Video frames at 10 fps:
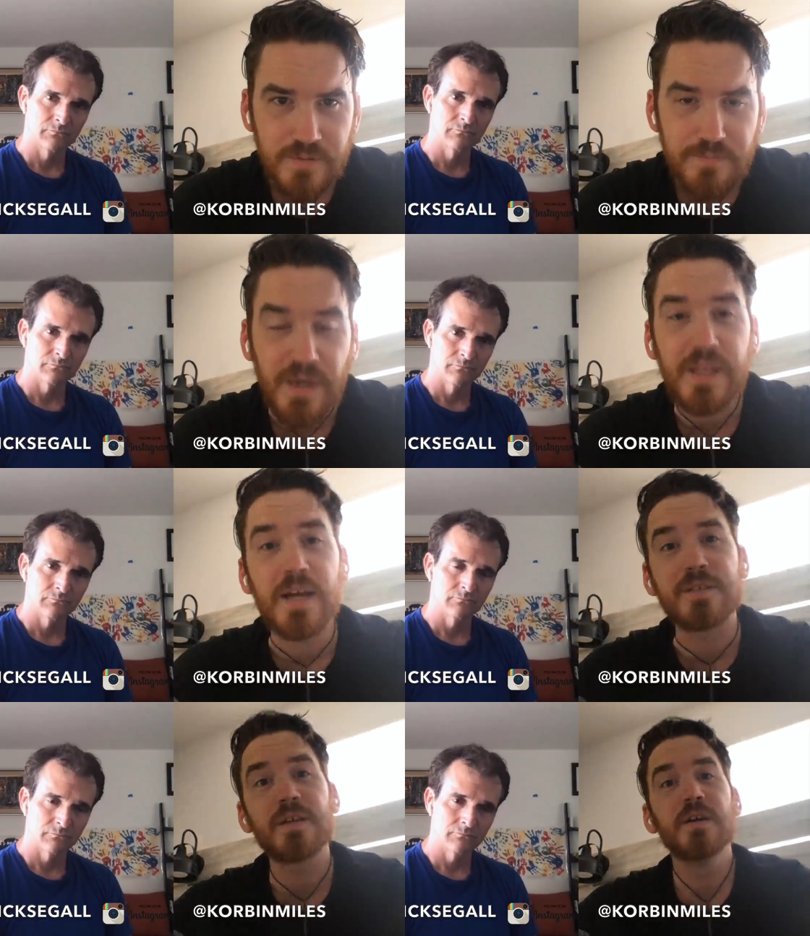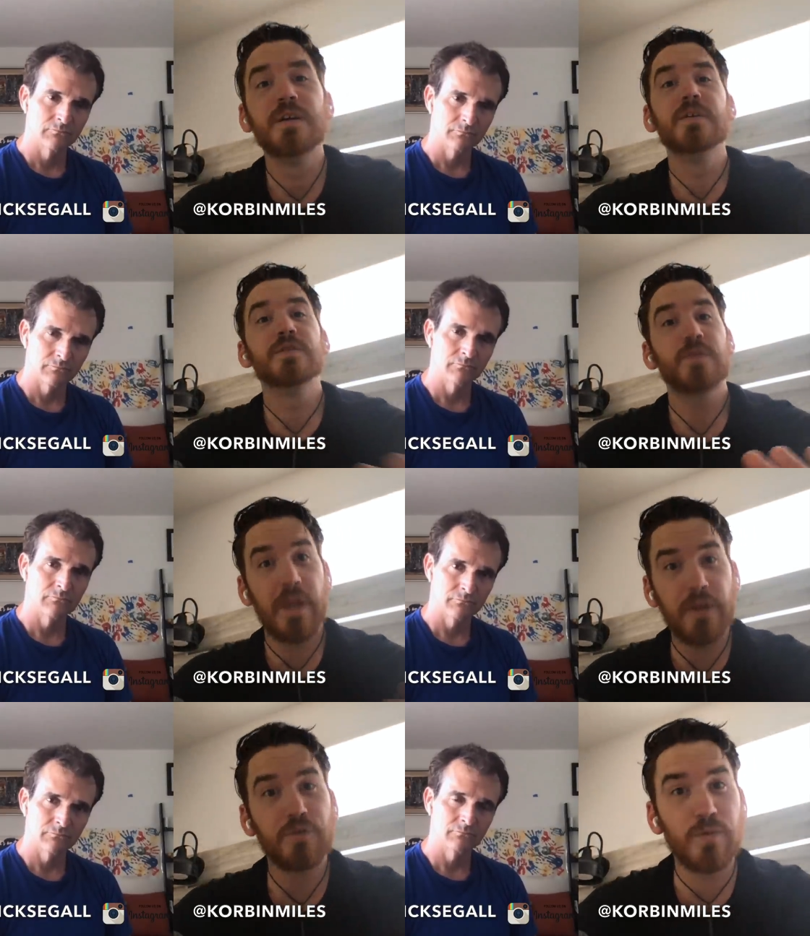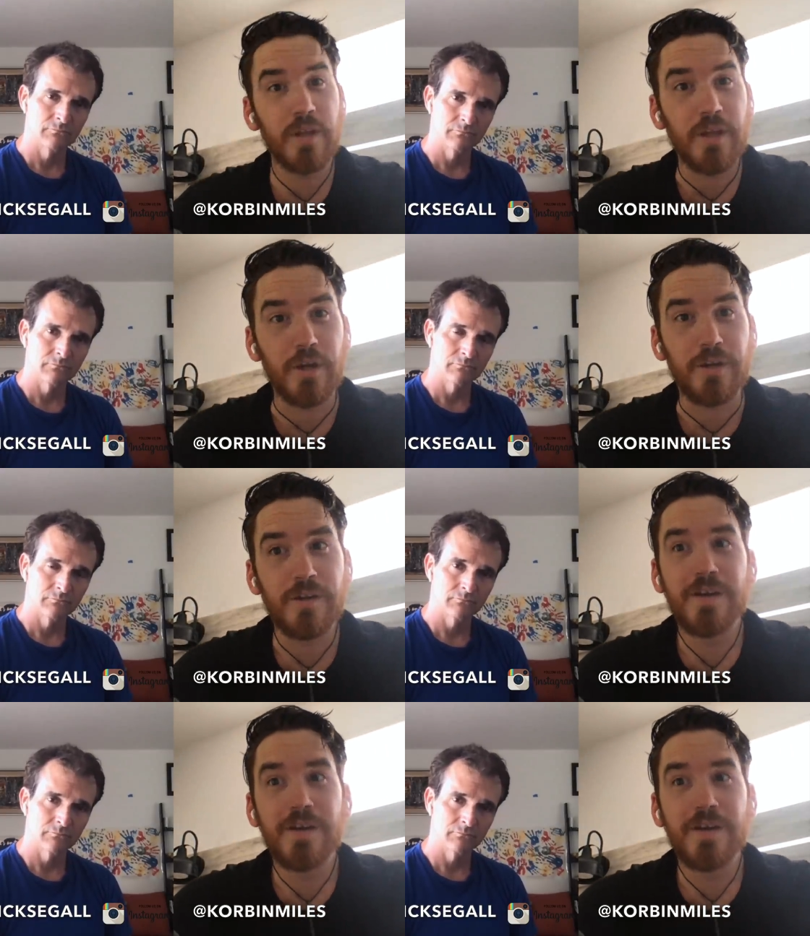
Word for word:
Speaker 1: But yes, so that looked really good.